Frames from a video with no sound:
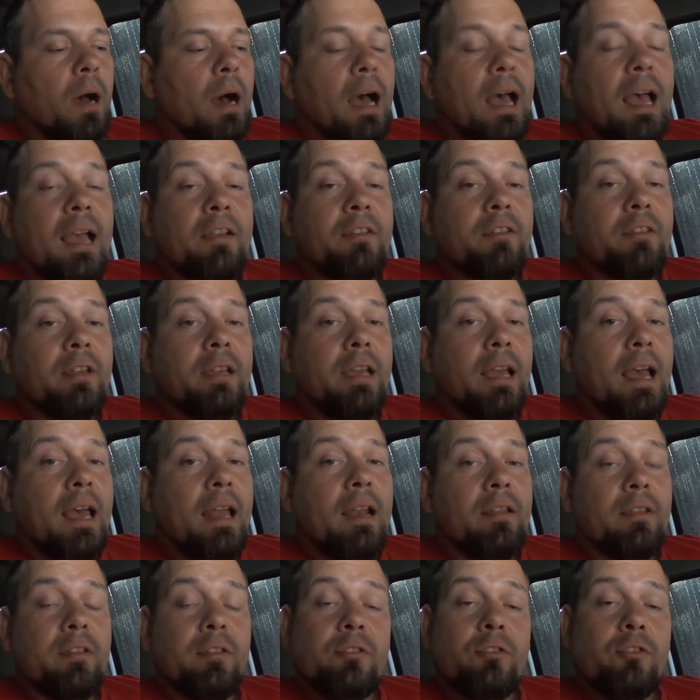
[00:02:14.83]
I actually
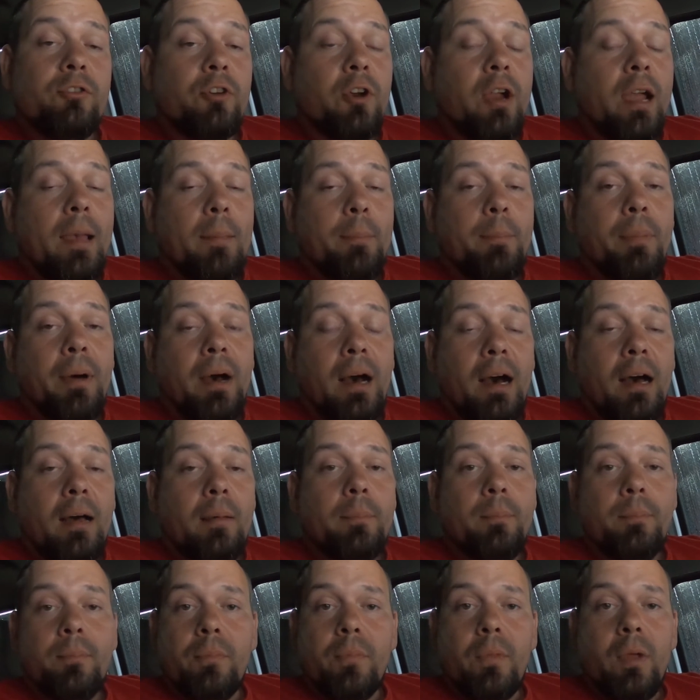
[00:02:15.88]
had a strap pop
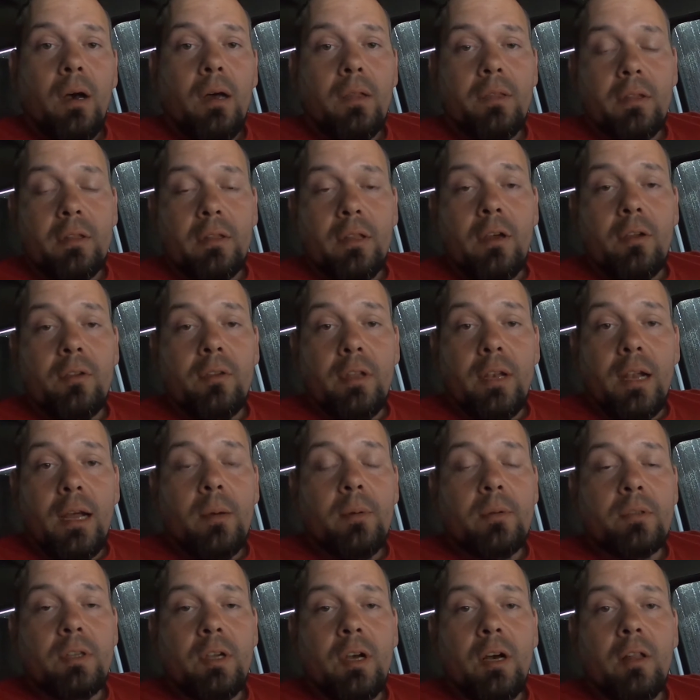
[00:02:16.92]
on the load that I
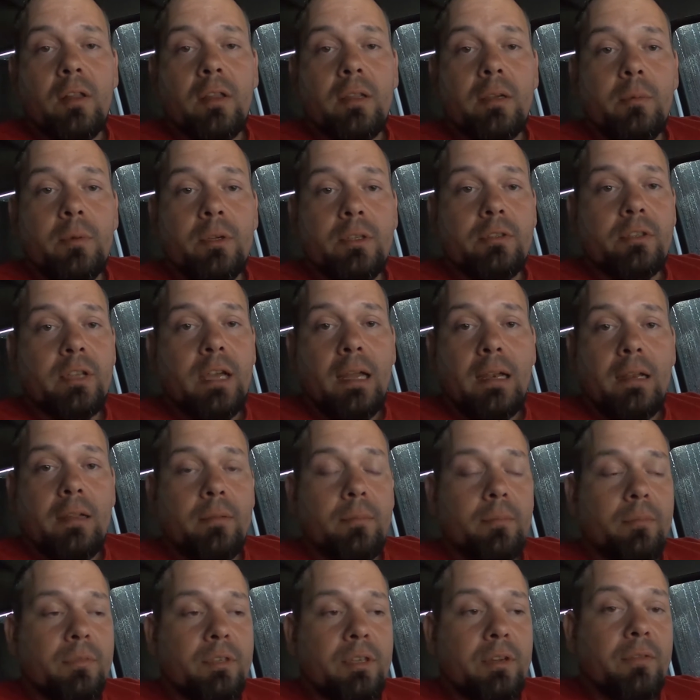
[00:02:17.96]
was hauling, which kind
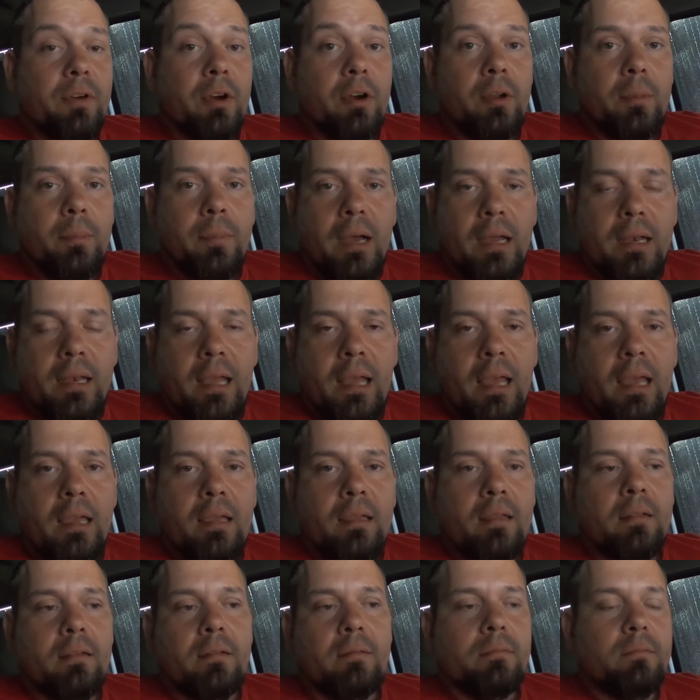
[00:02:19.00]
of diverted my
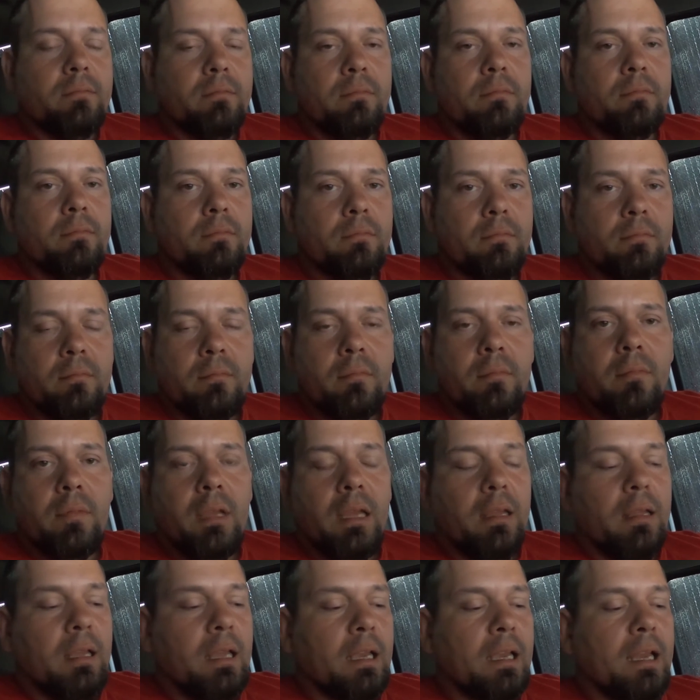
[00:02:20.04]
day, and
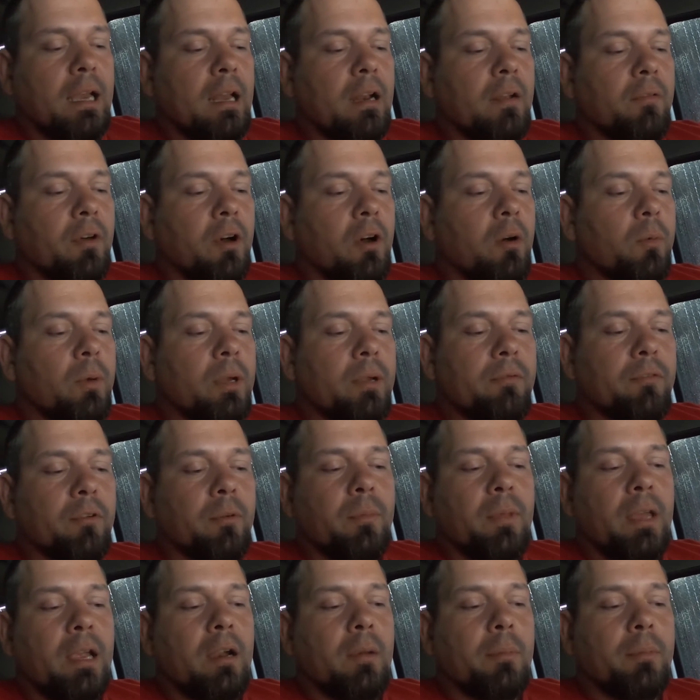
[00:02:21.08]
it kind of all went
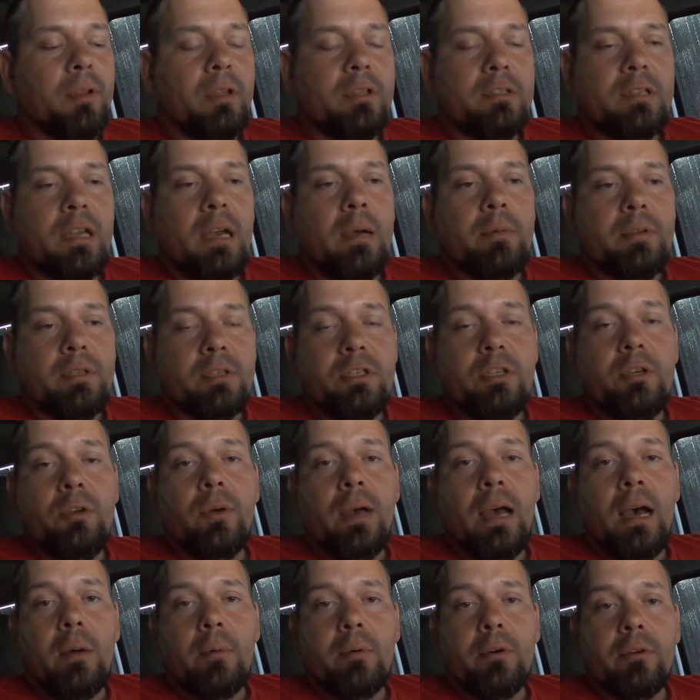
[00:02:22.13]
from there. Plus I was
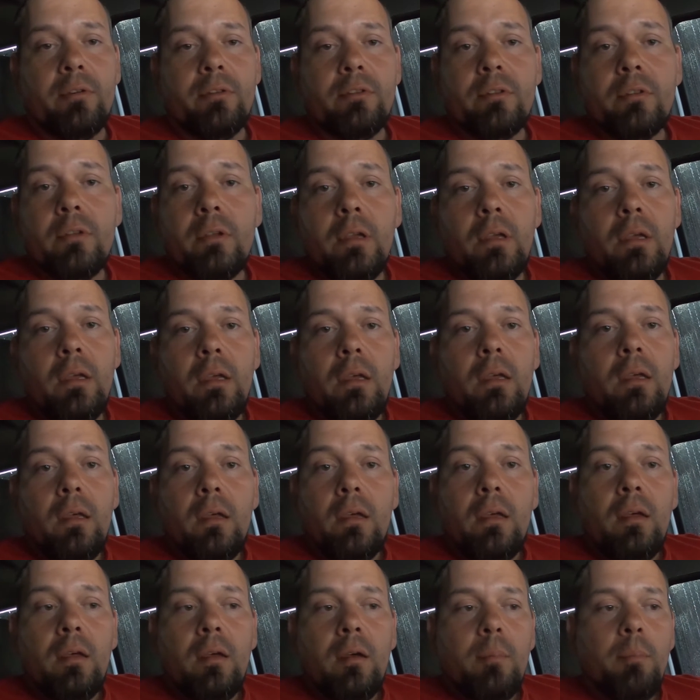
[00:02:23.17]
2 hours
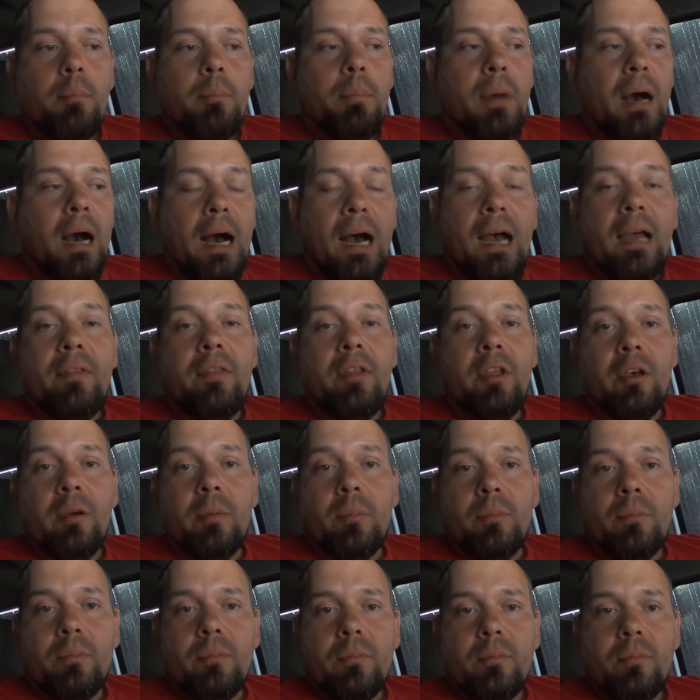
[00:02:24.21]
behind
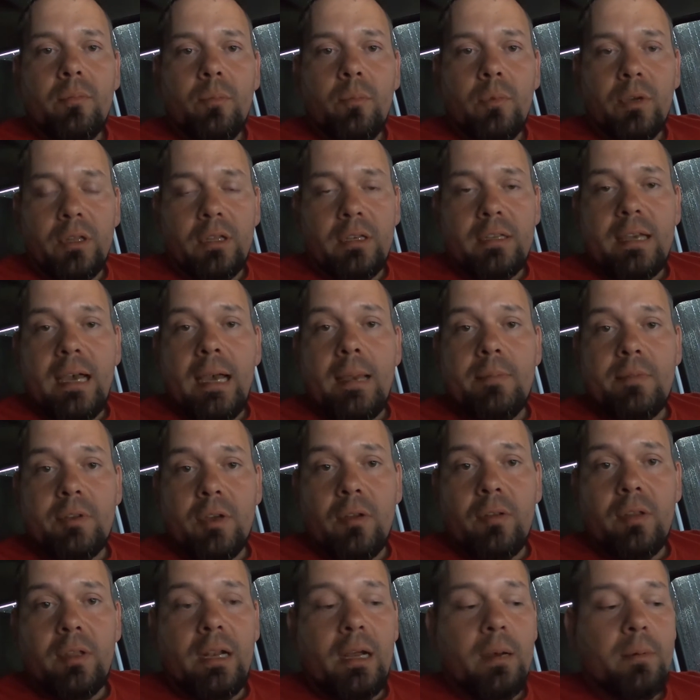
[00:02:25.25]
them with the time
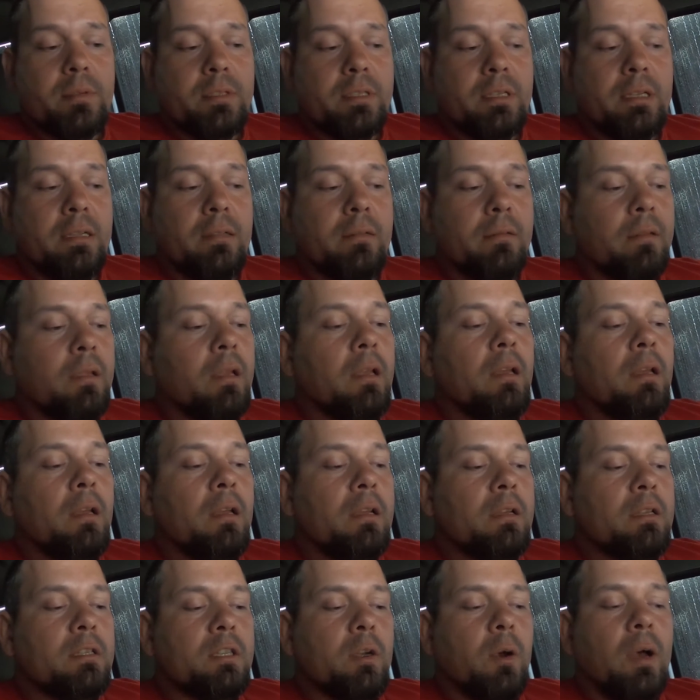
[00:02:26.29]
zone that I was in.
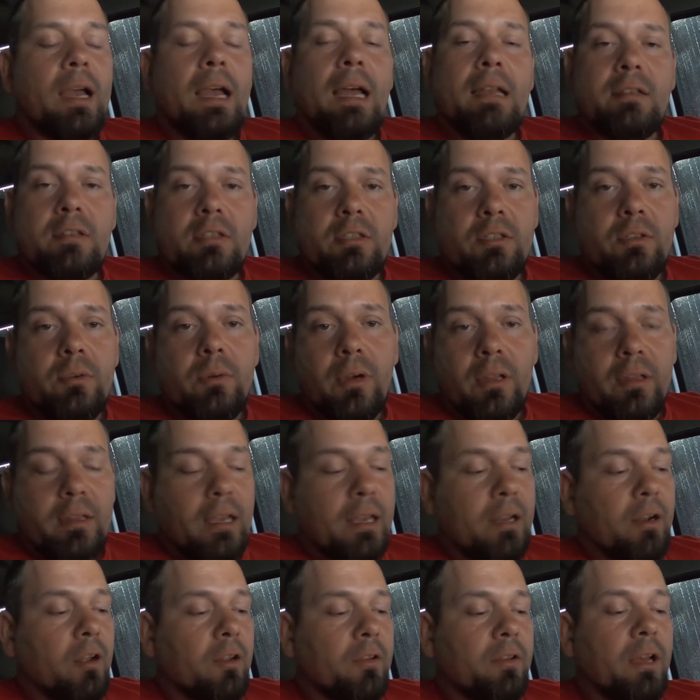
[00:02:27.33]
So I got to stew on
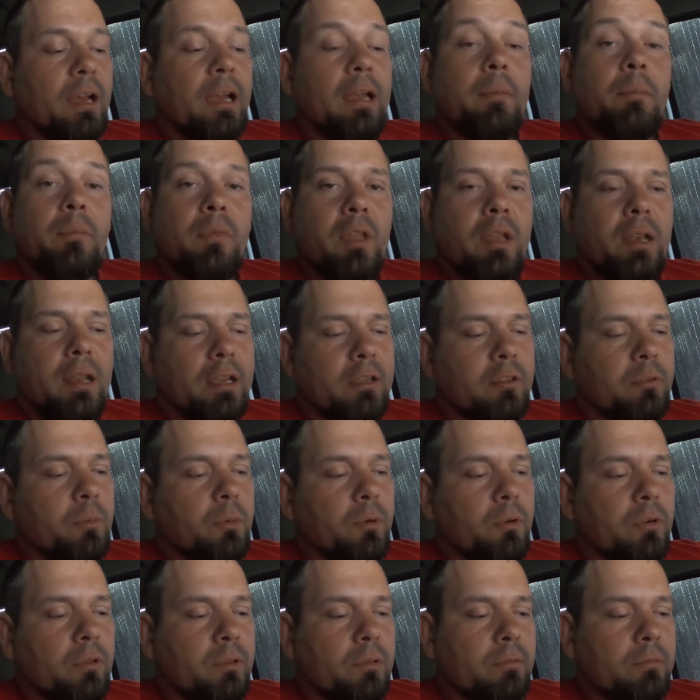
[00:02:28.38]
that all night. The next
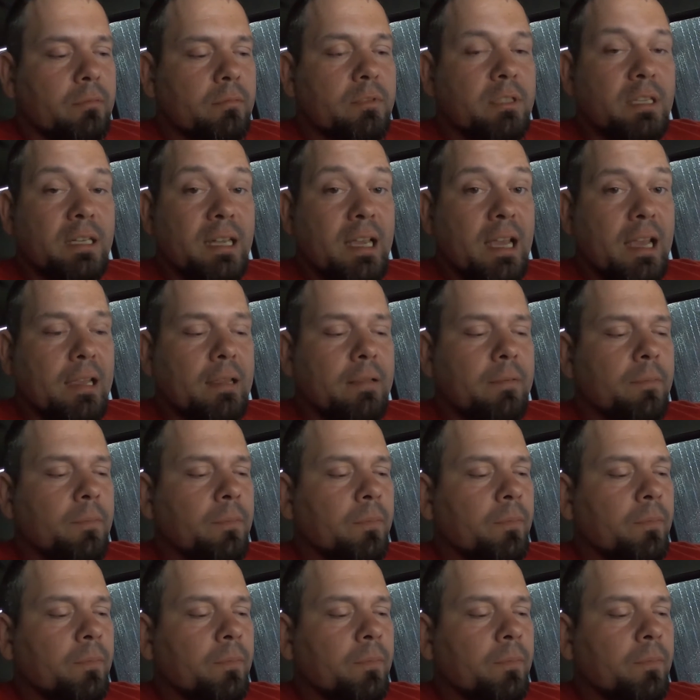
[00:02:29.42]
morning, today,